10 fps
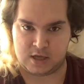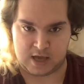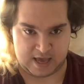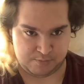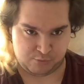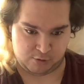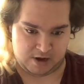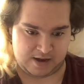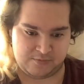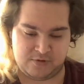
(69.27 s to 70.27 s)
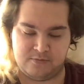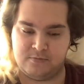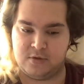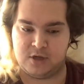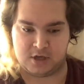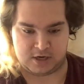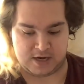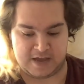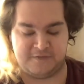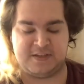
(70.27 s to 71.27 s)
a prop
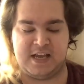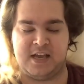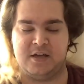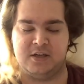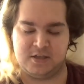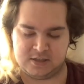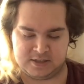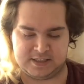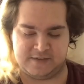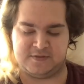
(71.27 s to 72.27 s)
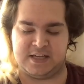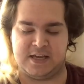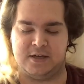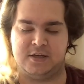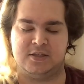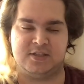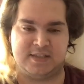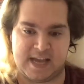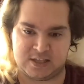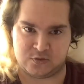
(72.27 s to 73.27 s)
Nifty Difty
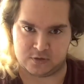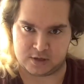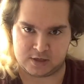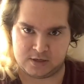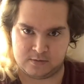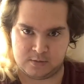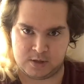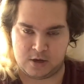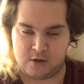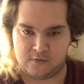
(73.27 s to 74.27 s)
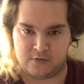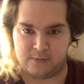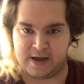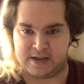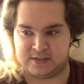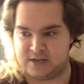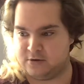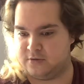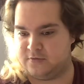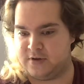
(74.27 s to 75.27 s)
Sketchbook from my dear
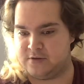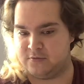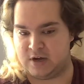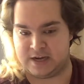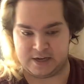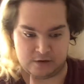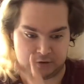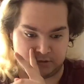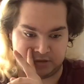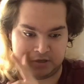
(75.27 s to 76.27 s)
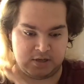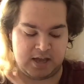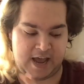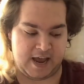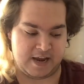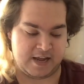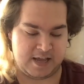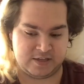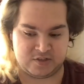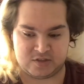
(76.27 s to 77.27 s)
old friend Rocco and
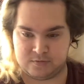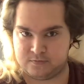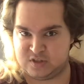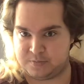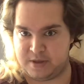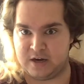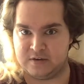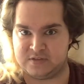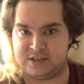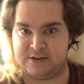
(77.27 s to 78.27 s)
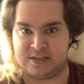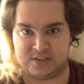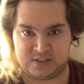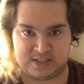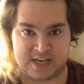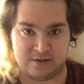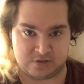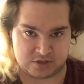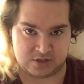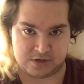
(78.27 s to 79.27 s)
his spin-off series
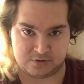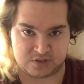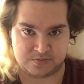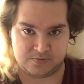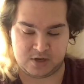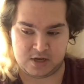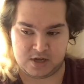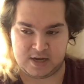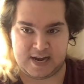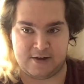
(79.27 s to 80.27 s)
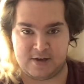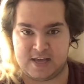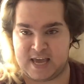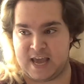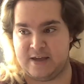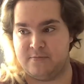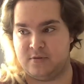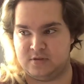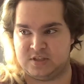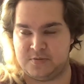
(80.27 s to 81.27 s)
Teal's Clues. Now, he came
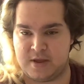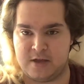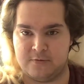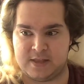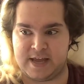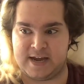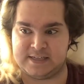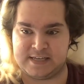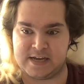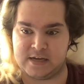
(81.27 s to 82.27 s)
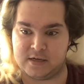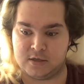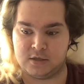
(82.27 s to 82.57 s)
to me with the idea,